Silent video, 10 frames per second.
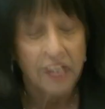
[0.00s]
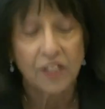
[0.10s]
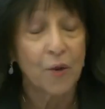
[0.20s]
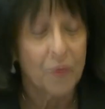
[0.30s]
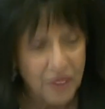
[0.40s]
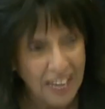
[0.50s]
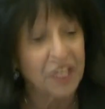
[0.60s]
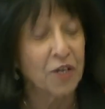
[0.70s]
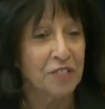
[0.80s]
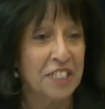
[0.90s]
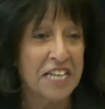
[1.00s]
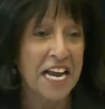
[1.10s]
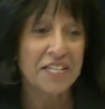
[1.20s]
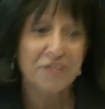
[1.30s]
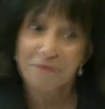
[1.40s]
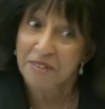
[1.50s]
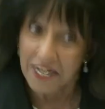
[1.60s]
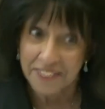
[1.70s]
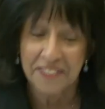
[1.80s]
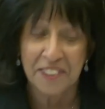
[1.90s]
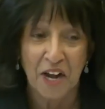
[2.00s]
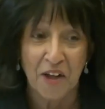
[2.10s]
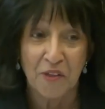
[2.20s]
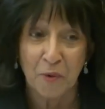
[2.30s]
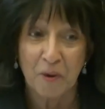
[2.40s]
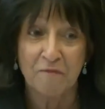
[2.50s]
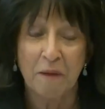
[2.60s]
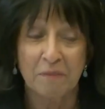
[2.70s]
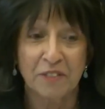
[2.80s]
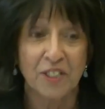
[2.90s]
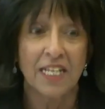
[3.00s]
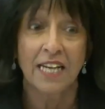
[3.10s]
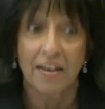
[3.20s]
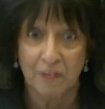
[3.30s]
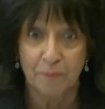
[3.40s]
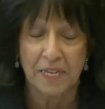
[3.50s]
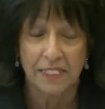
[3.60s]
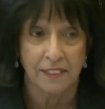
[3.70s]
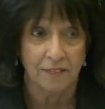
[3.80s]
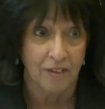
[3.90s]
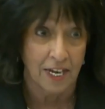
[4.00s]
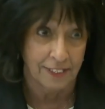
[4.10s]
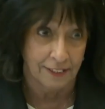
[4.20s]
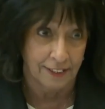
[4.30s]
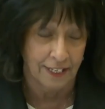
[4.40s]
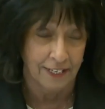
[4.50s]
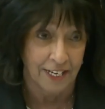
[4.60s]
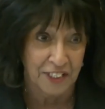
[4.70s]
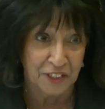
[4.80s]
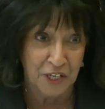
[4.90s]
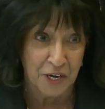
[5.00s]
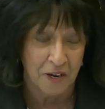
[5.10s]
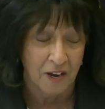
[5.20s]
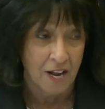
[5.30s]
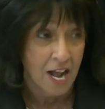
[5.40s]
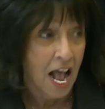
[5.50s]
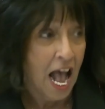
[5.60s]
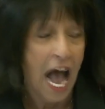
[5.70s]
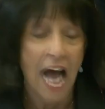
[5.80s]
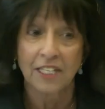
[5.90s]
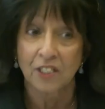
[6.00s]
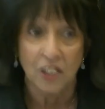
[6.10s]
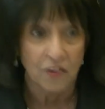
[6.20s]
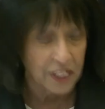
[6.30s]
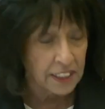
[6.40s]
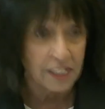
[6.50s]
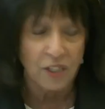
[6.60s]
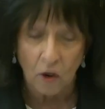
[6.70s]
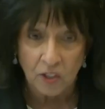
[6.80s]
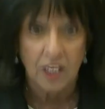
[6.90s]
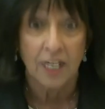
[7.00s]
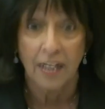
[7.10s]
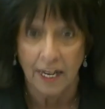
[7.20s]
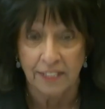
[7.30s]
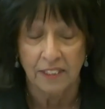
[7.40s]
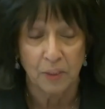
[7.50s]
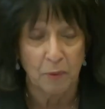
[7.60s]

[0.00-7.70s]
So that's not an interim guidance either. We've published 11 pieces of guidance in the last year, and this is not guidance.